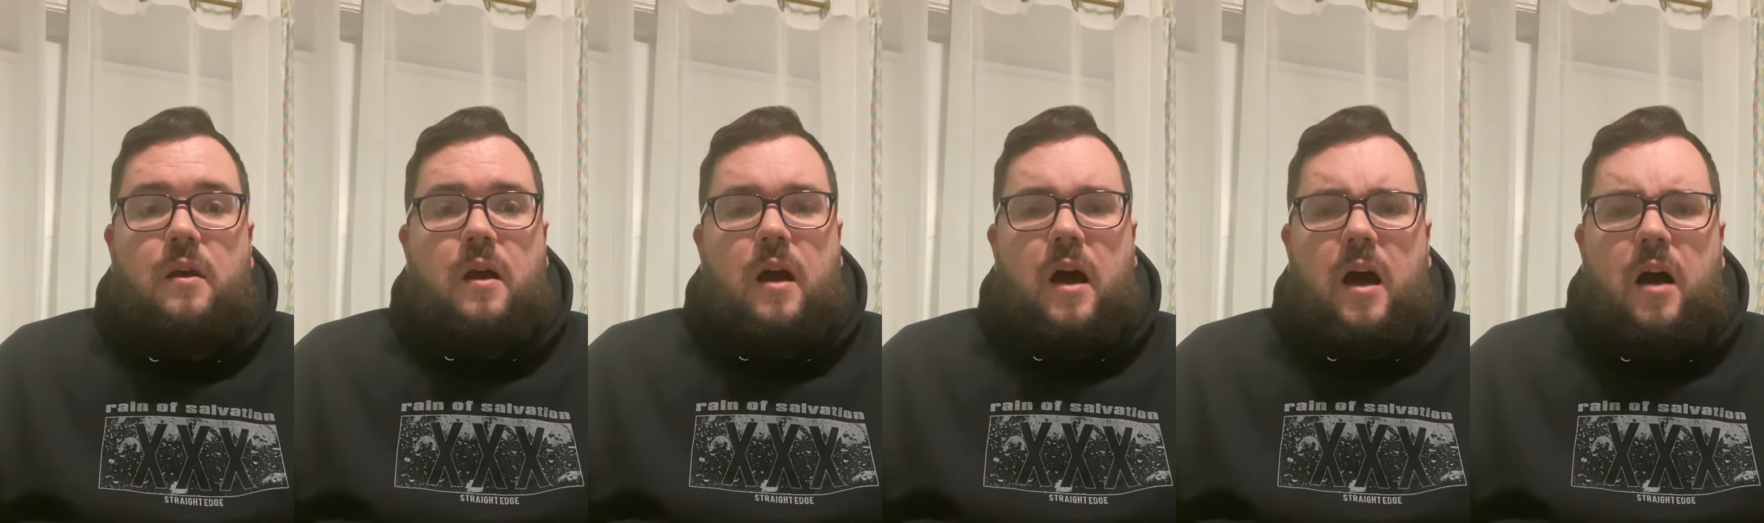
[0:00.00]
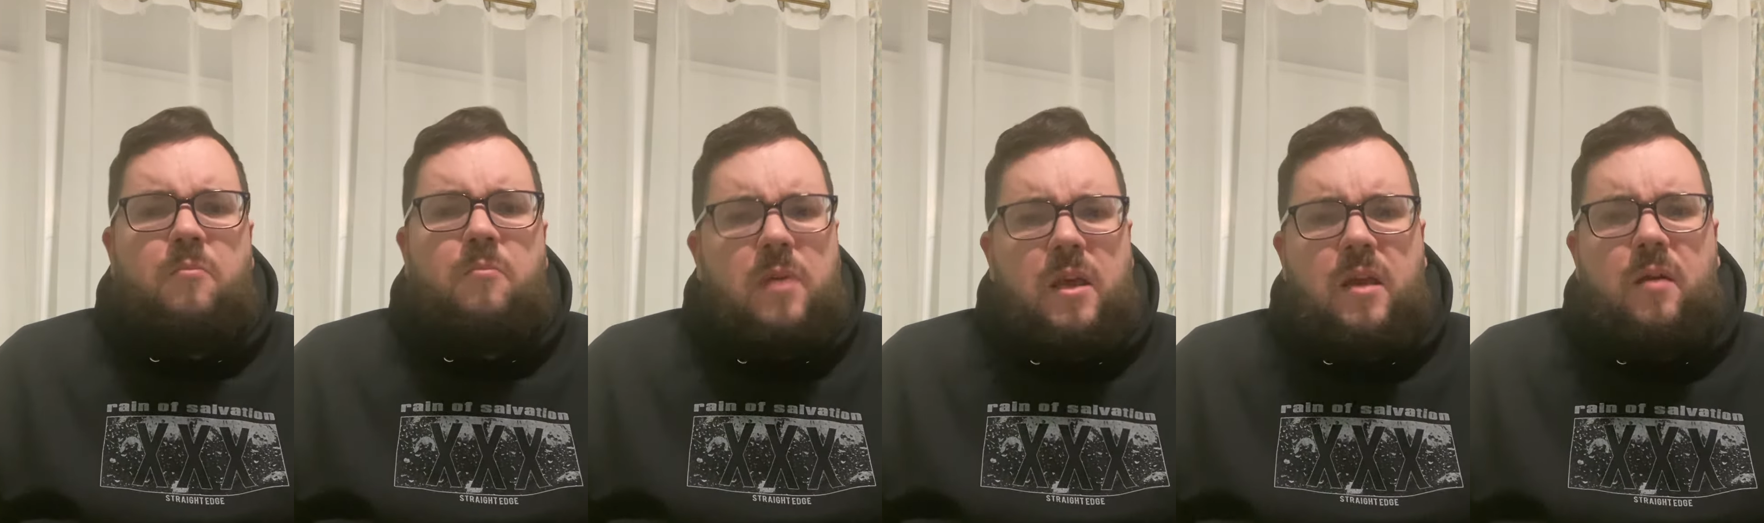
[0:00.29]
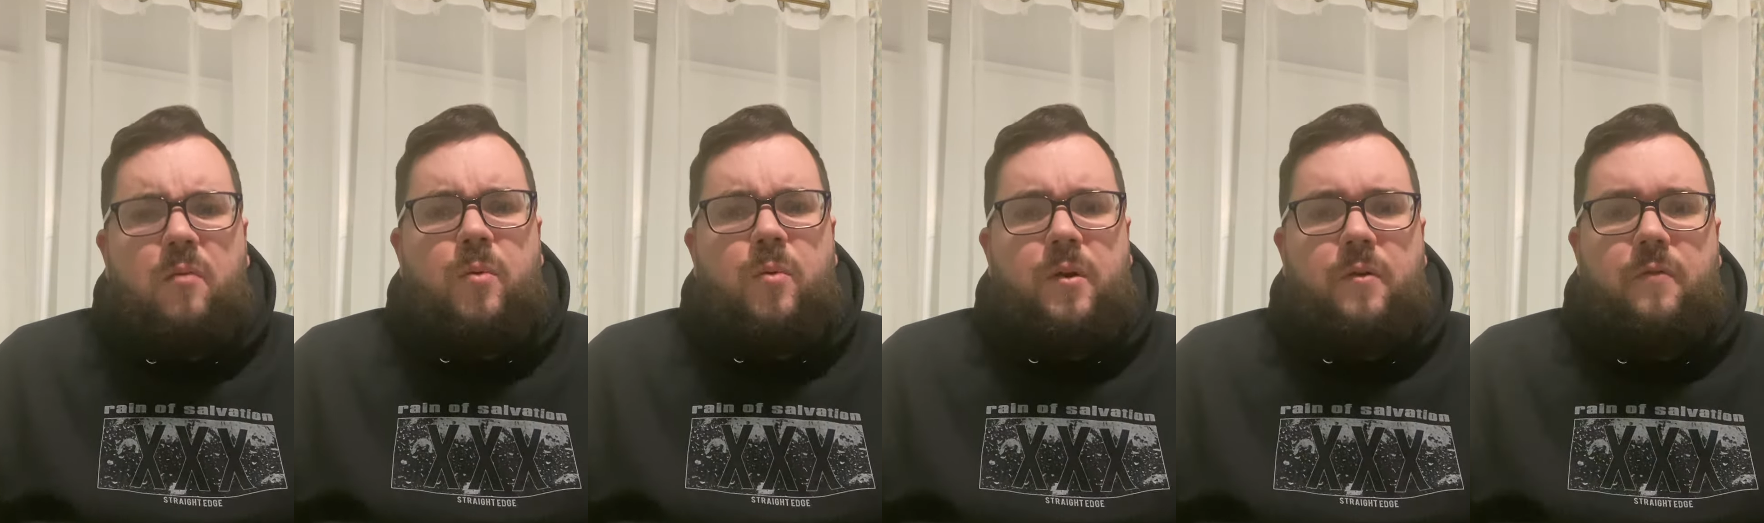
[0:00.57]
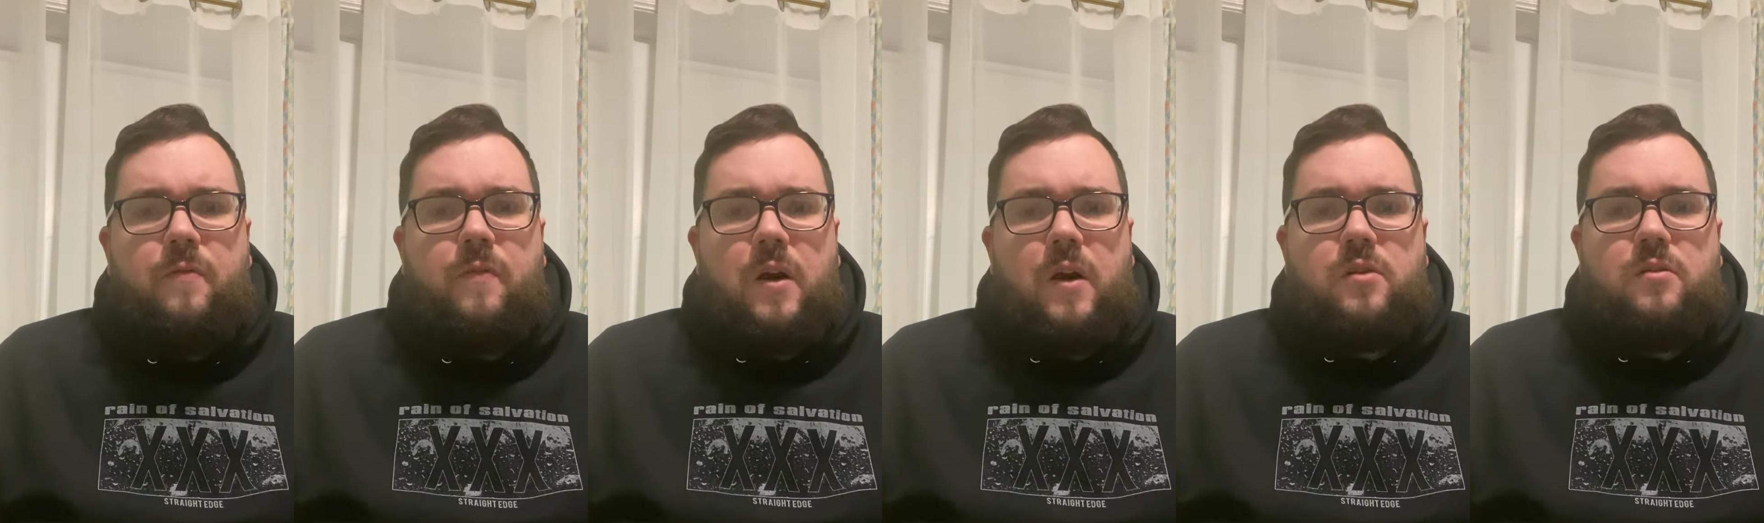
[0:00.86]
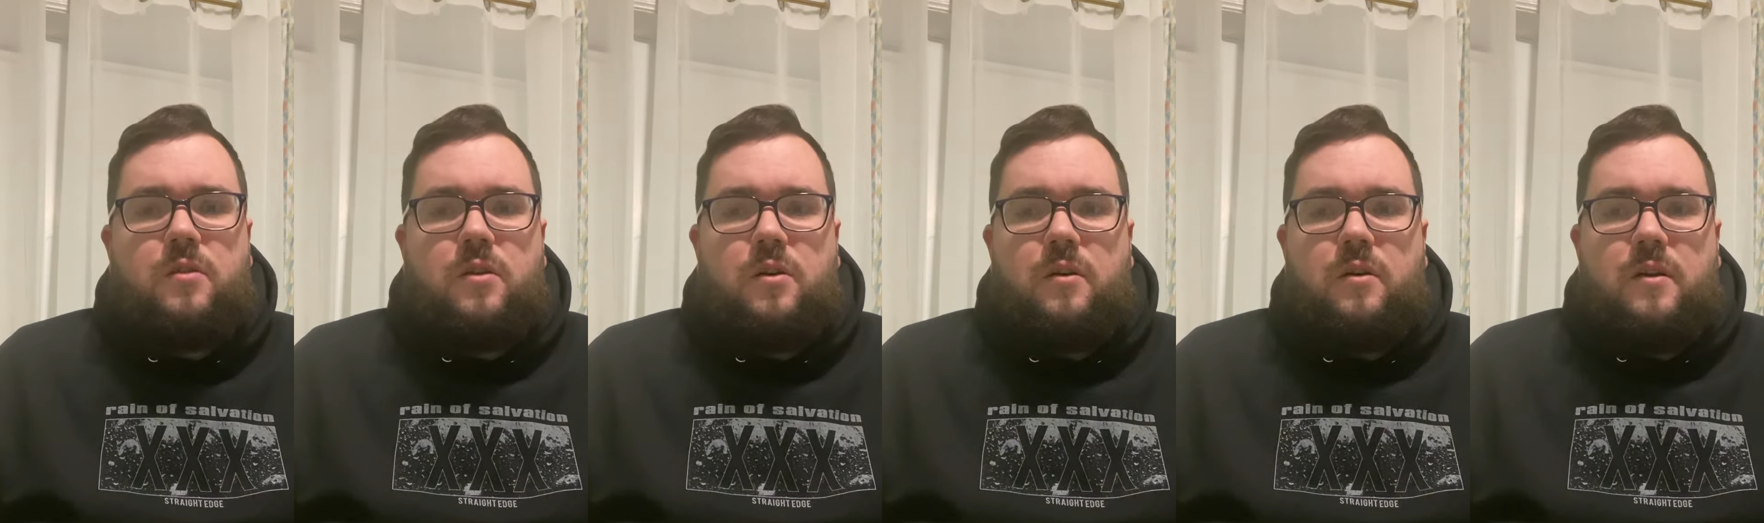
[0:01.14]
Mie
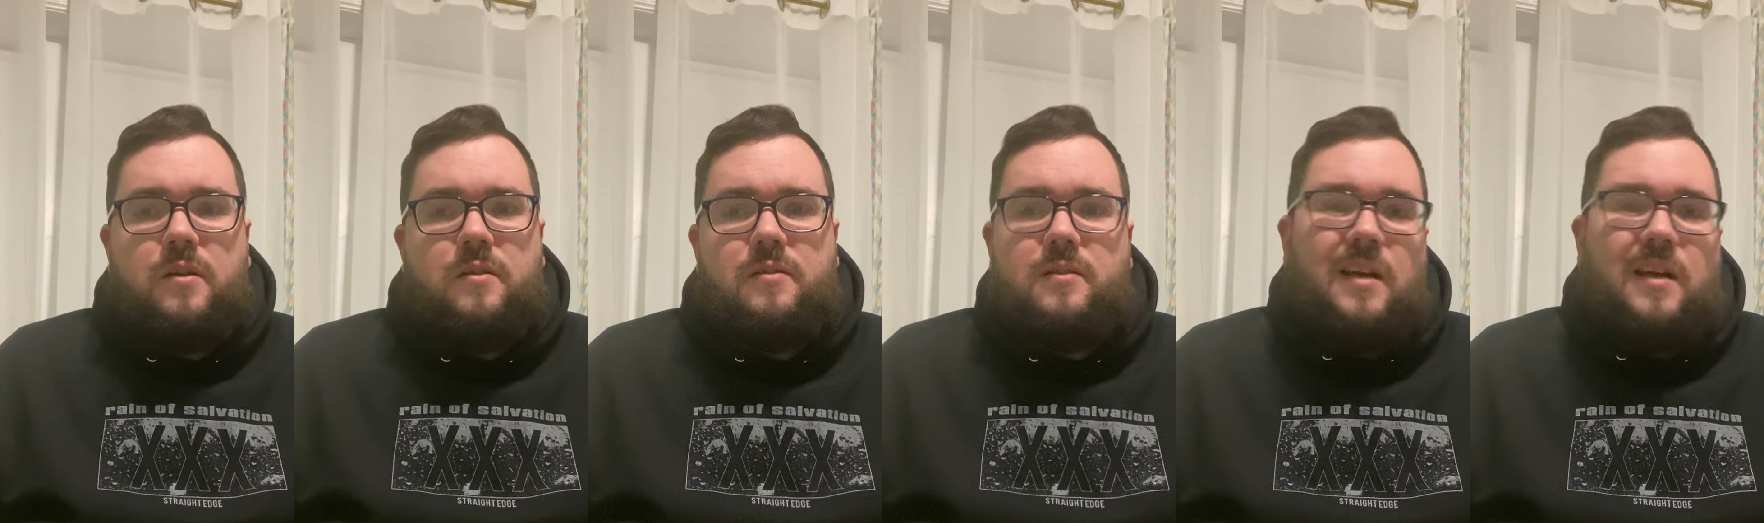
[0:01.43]
Prefecture is